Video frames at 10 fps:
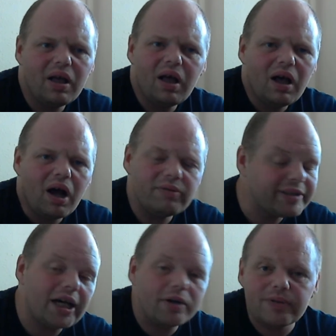I was
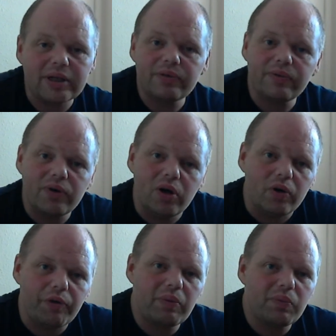halfway through.
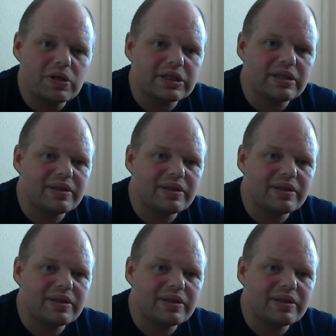There wasn't,